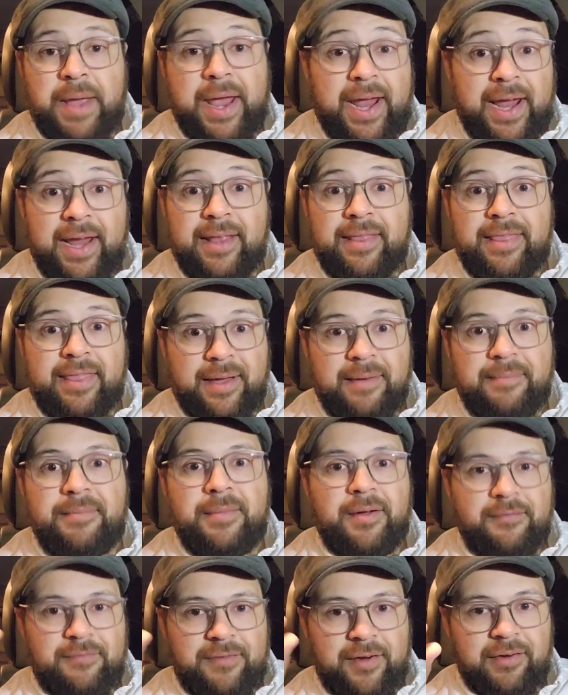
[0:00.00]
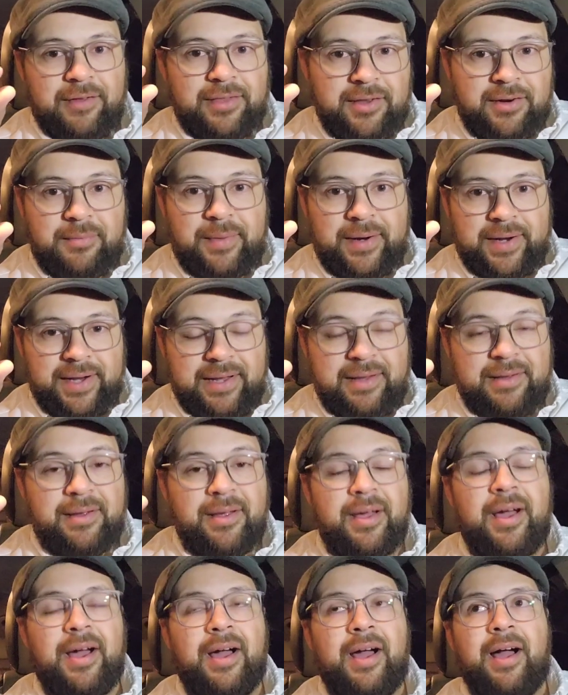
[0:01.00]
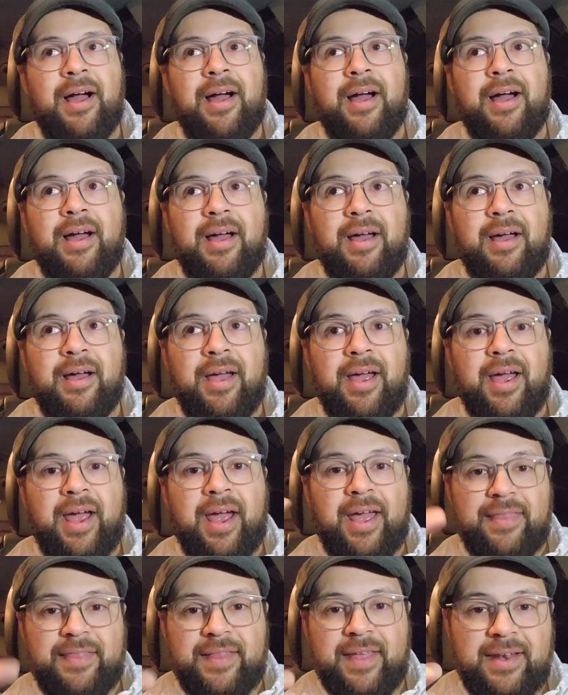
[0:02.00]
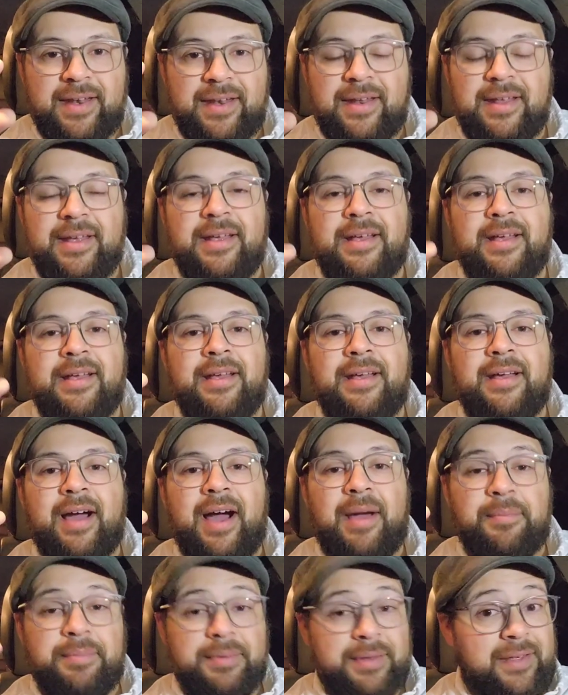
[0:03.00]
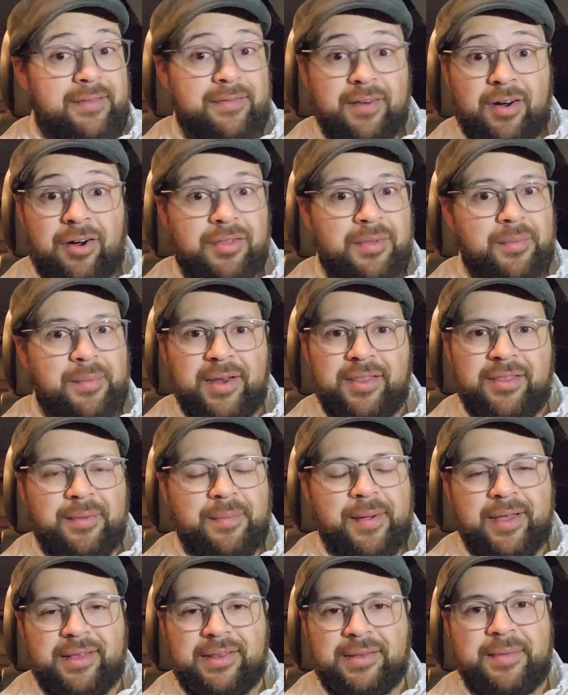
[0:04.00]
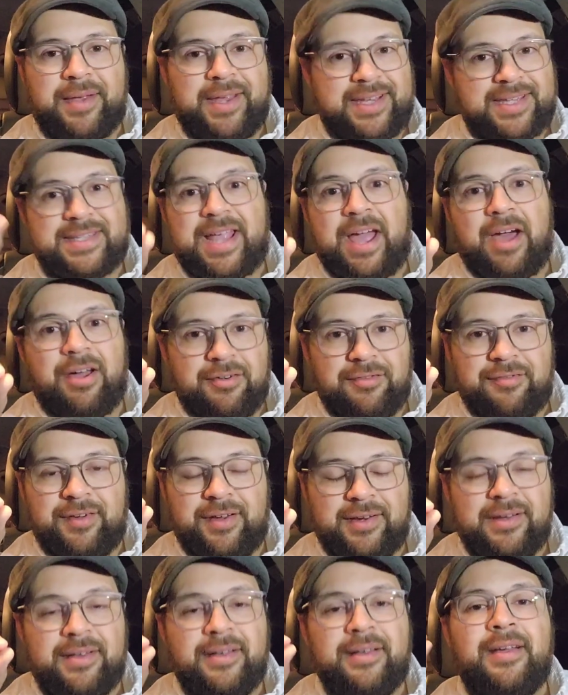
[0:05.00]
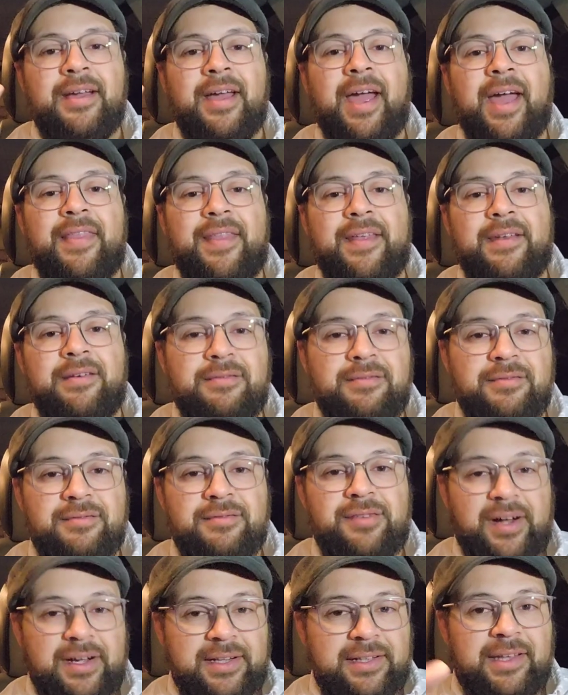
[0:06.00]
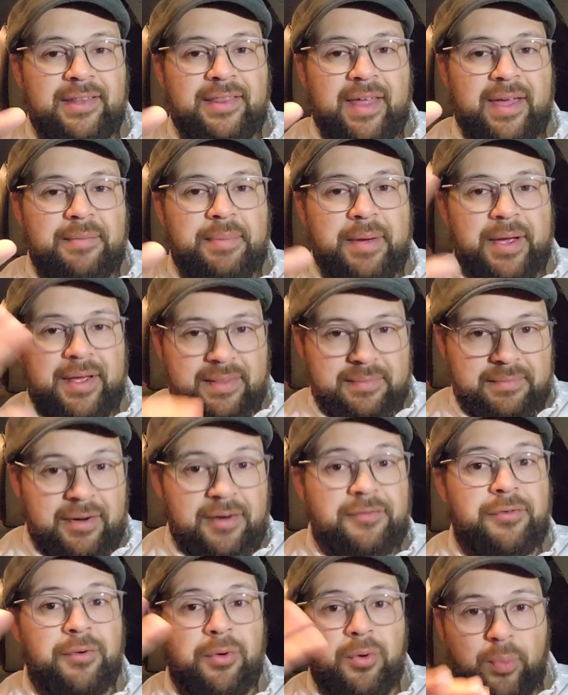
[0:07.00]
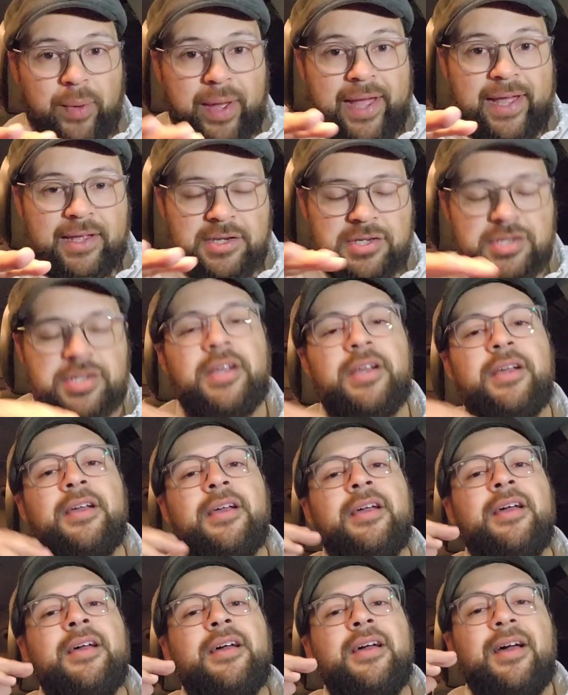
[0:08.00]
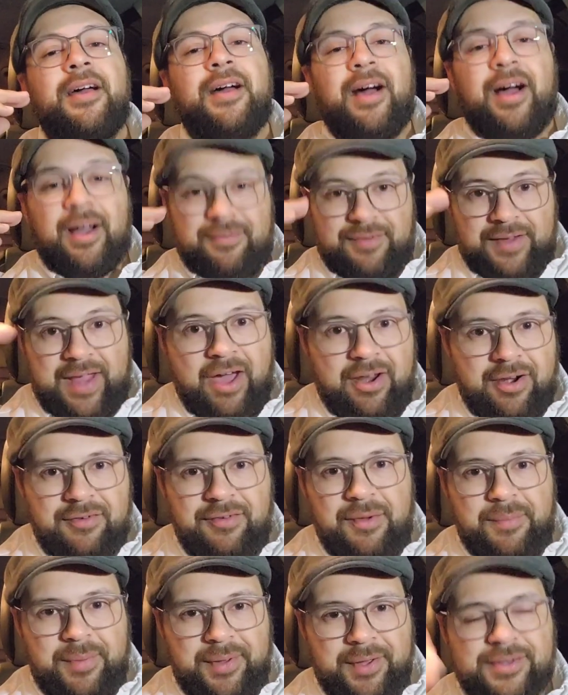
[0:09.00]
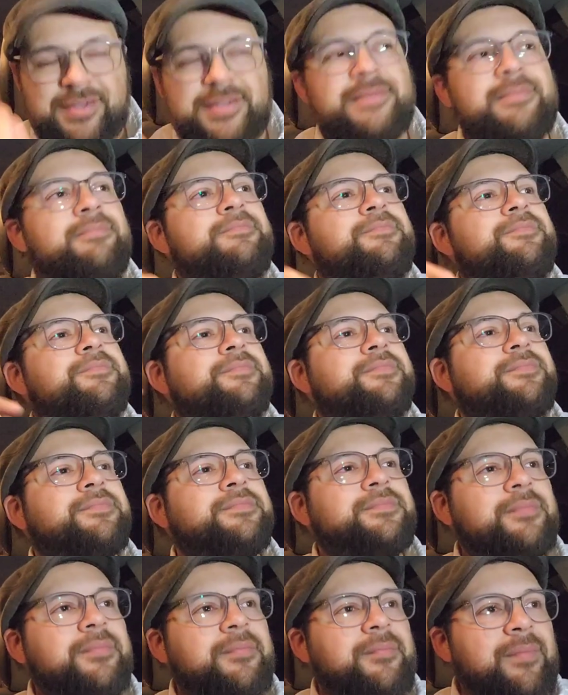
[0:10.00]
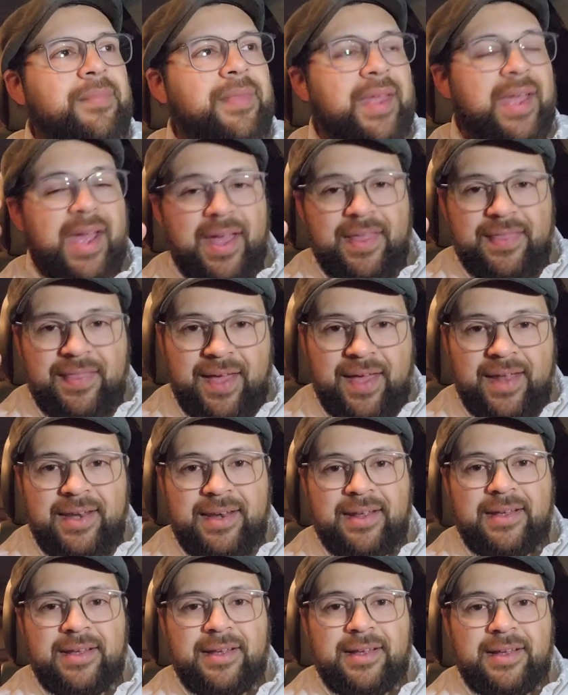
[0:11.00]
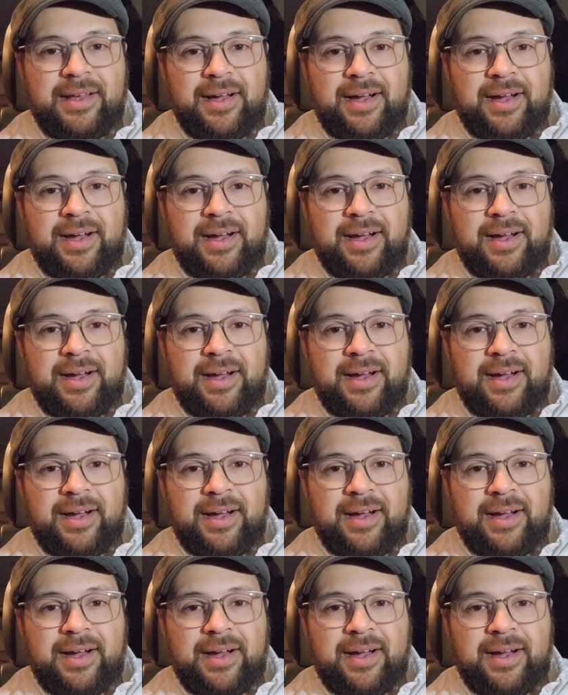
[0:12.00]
pay them very little money, and then I believe all the money they're paying them is counterfeit. And then finally they pay them a full wage of counterfeit bills. And then